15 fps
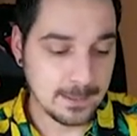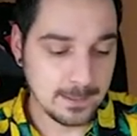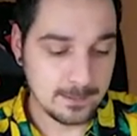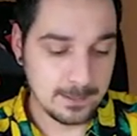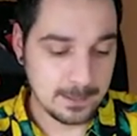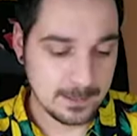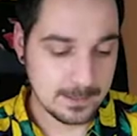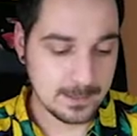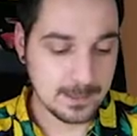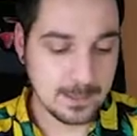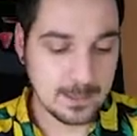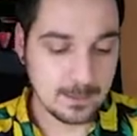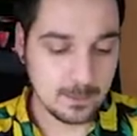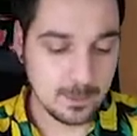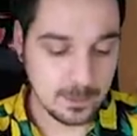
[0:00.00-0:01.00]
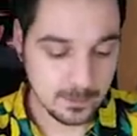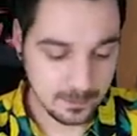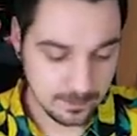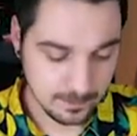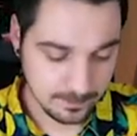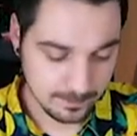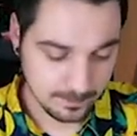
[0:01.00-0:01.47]
Alright, this one.
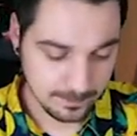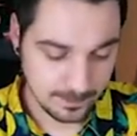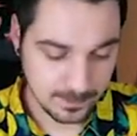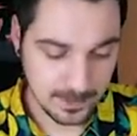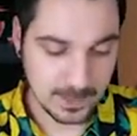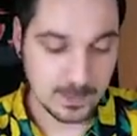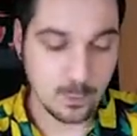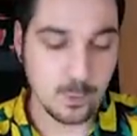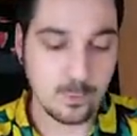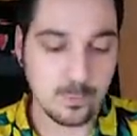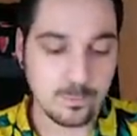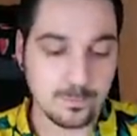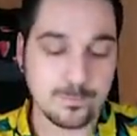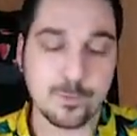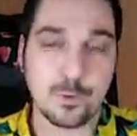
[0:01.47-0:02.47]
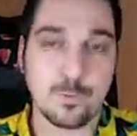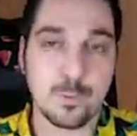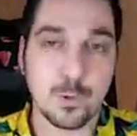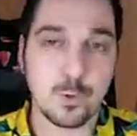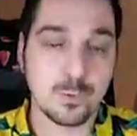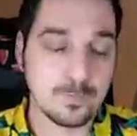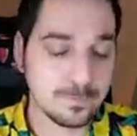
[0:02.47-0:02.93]
Let's go for
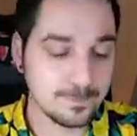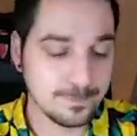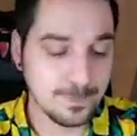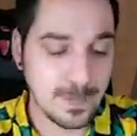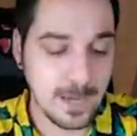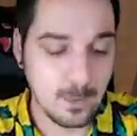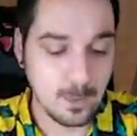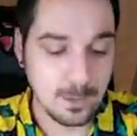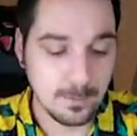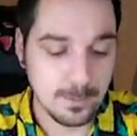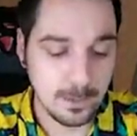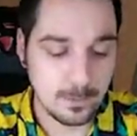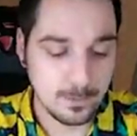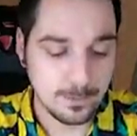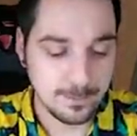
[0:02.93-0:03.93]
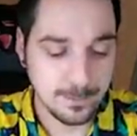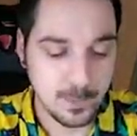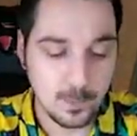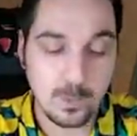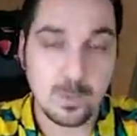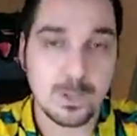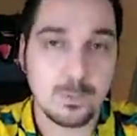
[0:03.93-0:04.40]
Mew. I want the Mew.
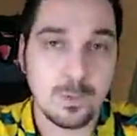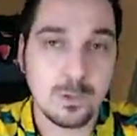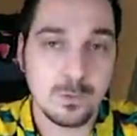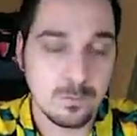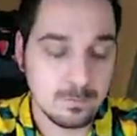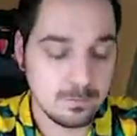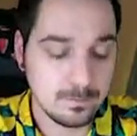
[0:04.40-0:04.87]
Do we want the Mew?